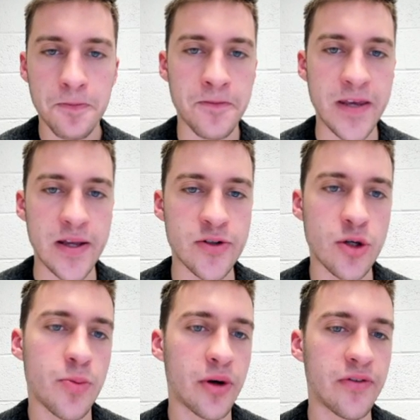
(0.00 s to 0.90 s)
the
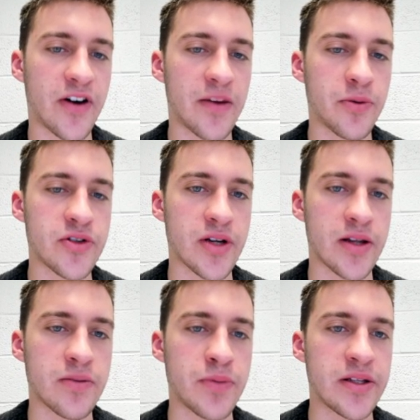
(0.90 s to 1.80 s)
2.5%
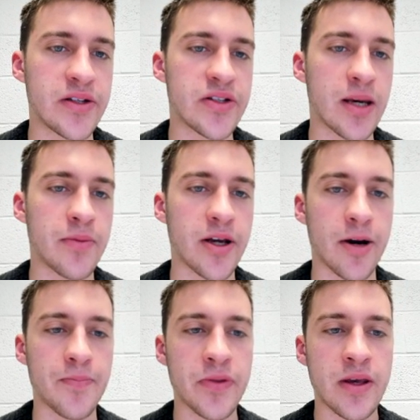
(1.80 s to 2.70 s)
BTC MDR.
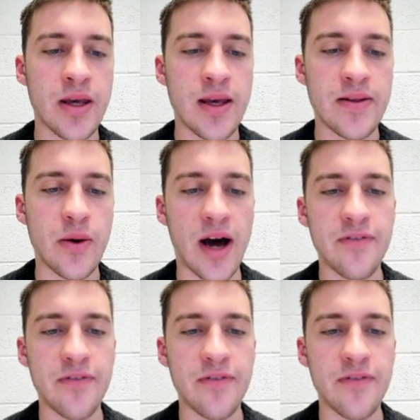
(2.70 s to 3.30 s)
Now, I